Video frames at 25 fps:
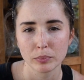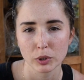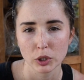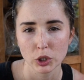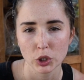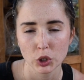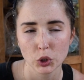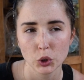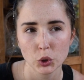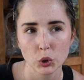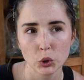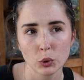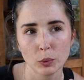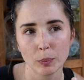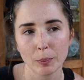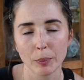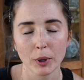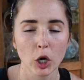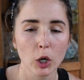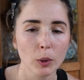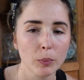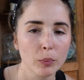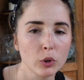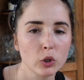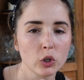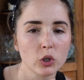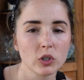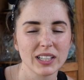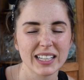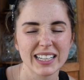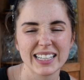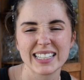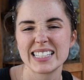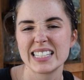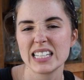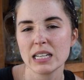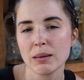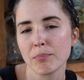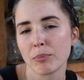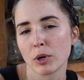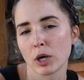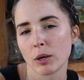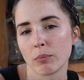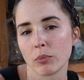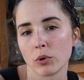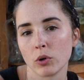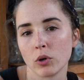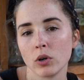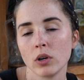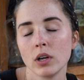blue, purple, like a deep
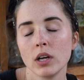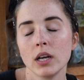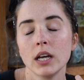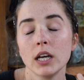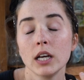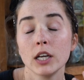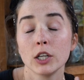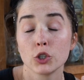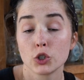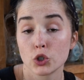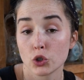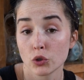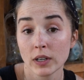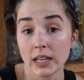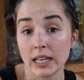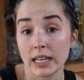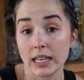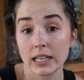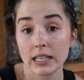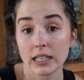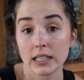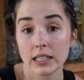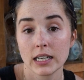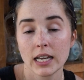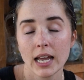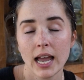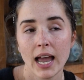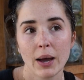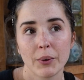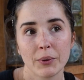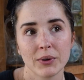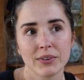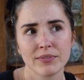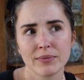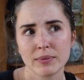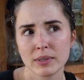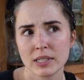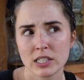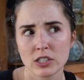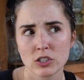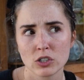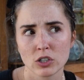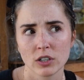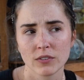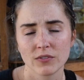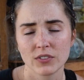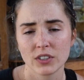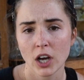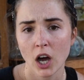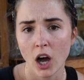purple drink. We've been
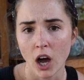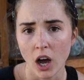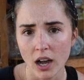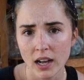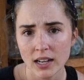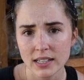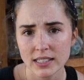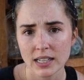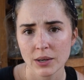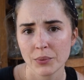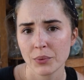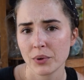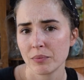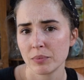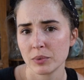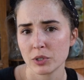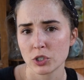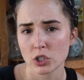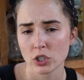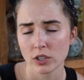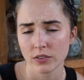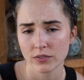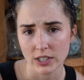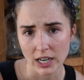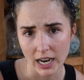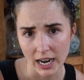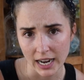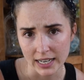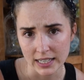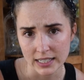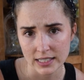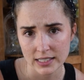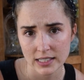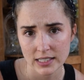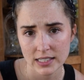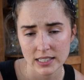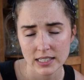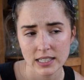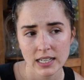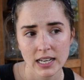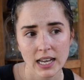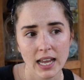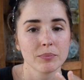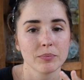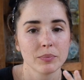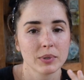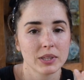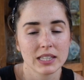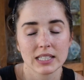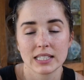served hot and we've been served
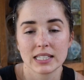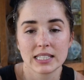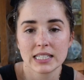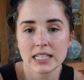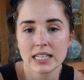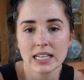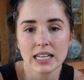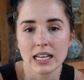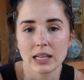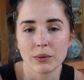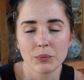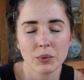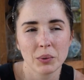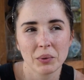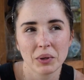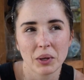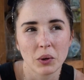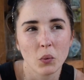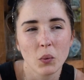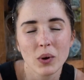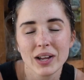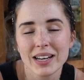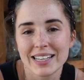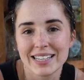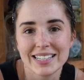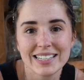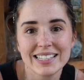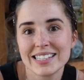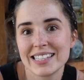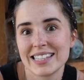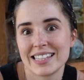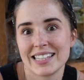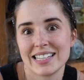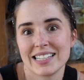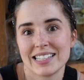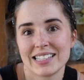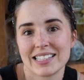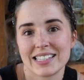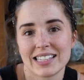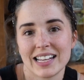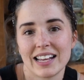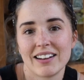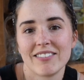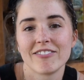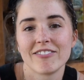iced, but this tea, and we were like, what is this? And